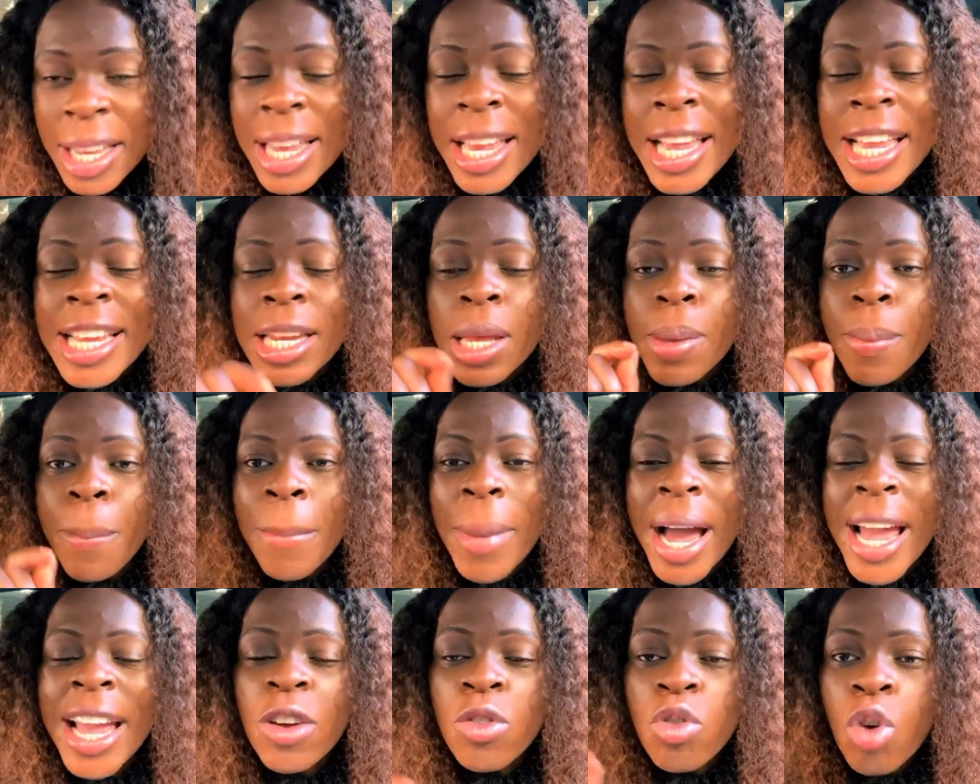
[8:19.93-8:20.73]
In the
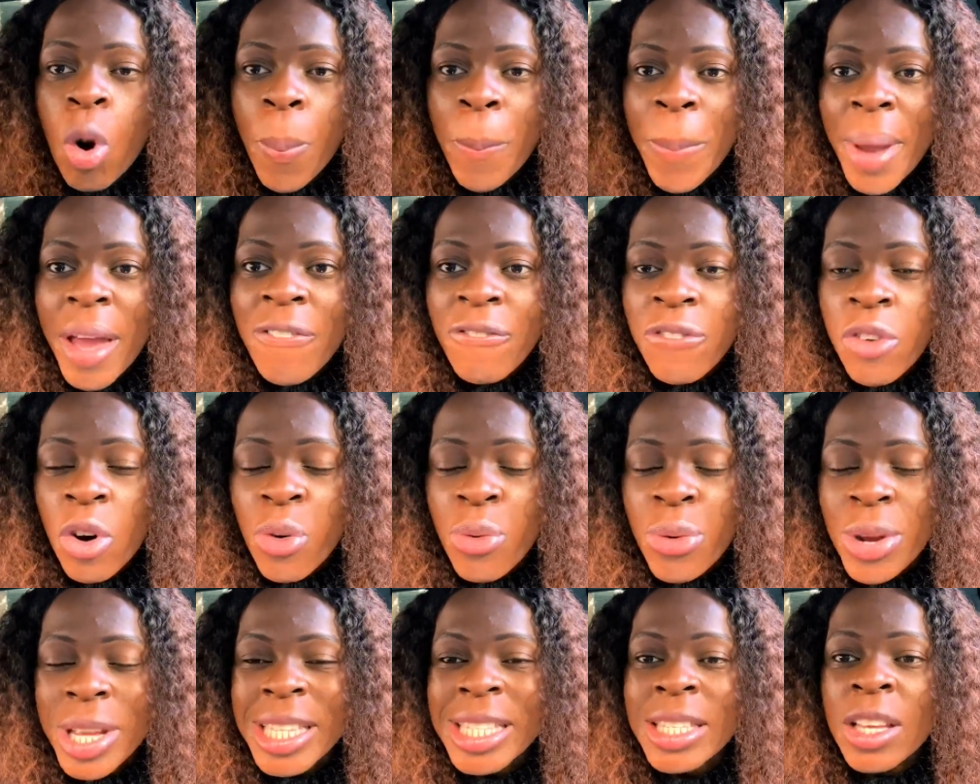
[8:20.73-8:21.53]

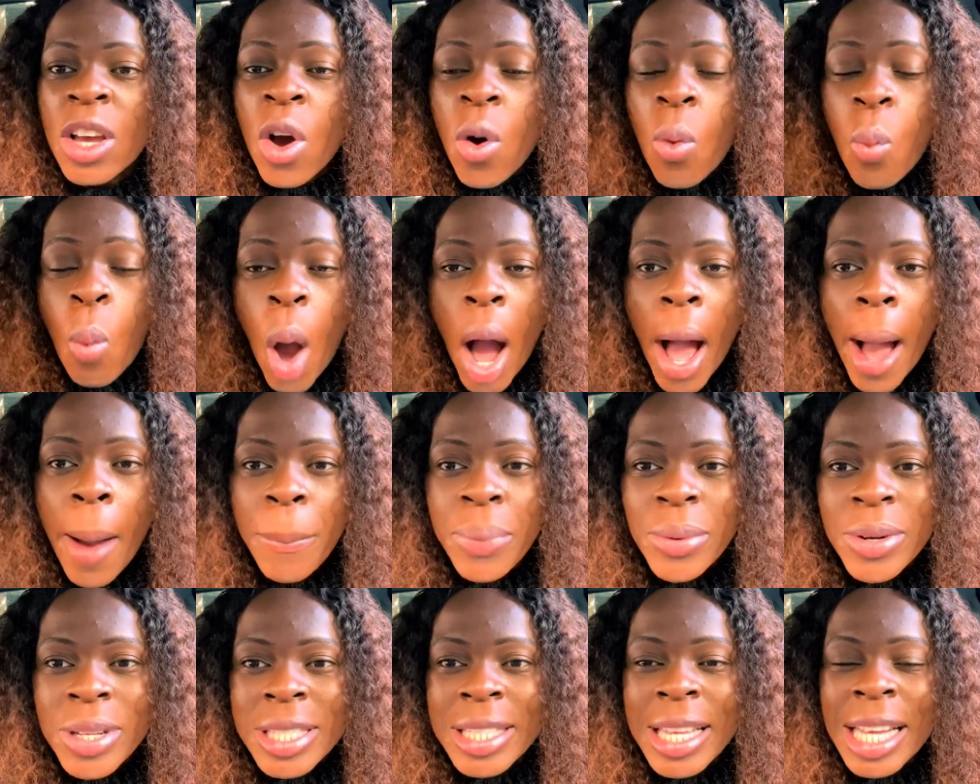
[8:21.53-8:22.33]
microperforate, what
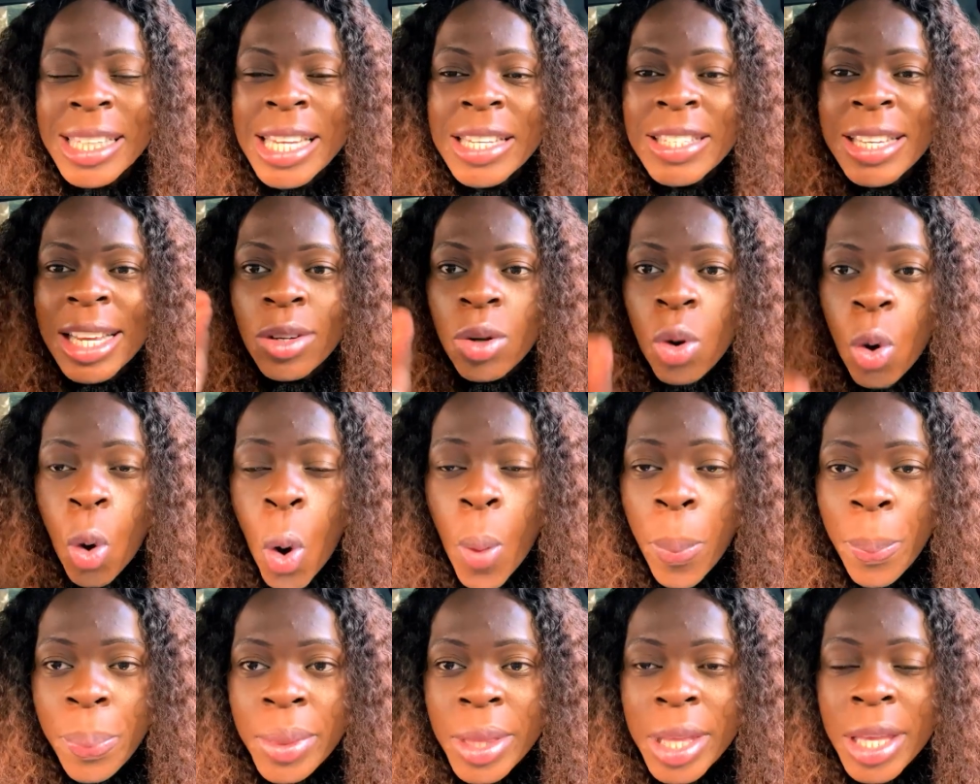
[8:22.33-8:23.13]
happened is that there's an
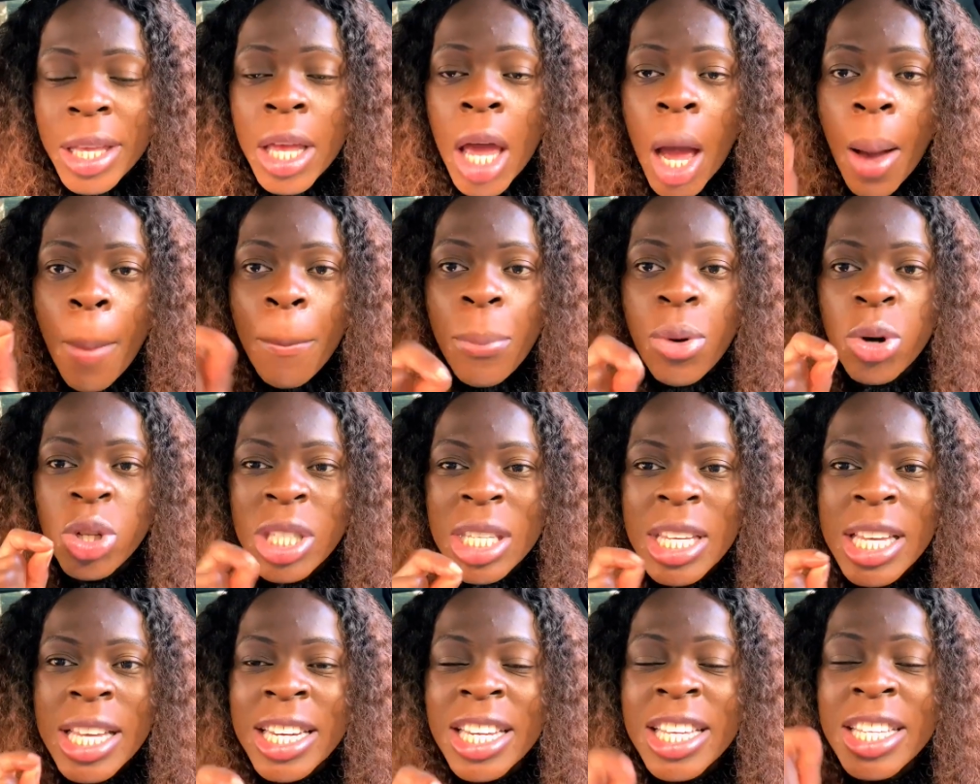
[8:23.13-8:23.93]
opening,
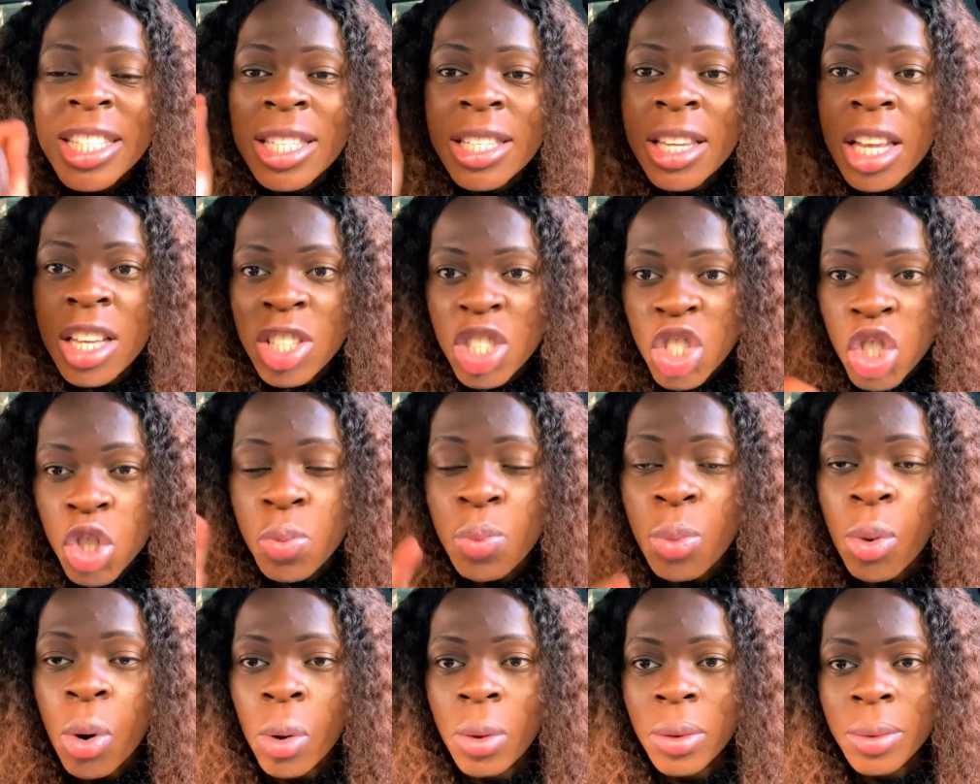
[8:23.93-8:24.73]
but it is
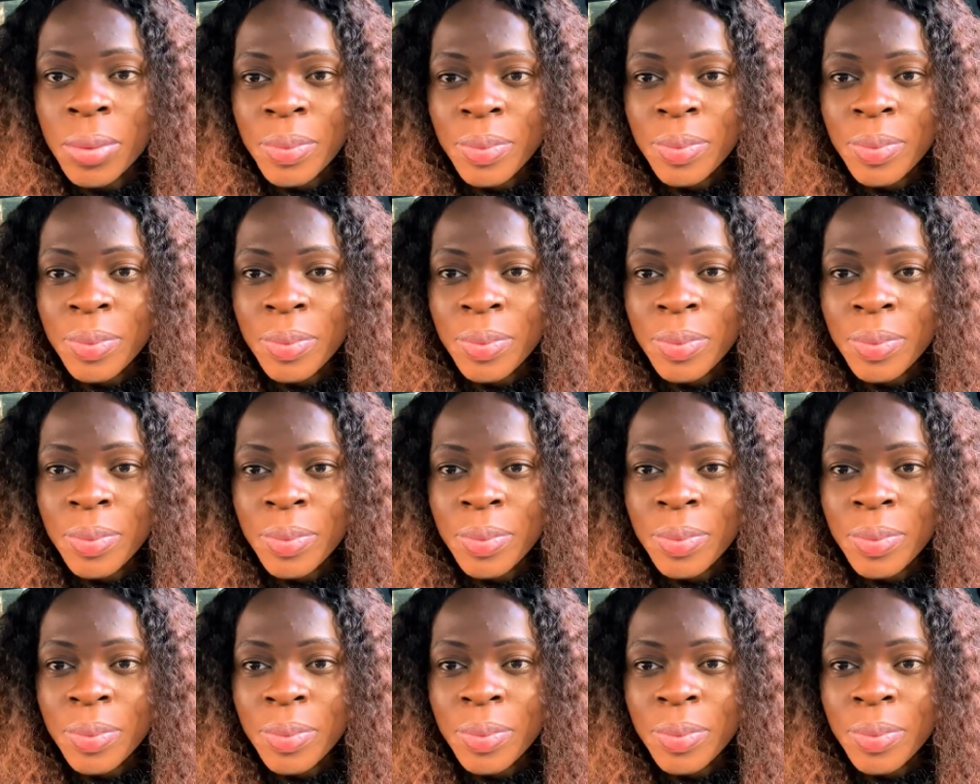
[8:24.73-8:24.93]
small.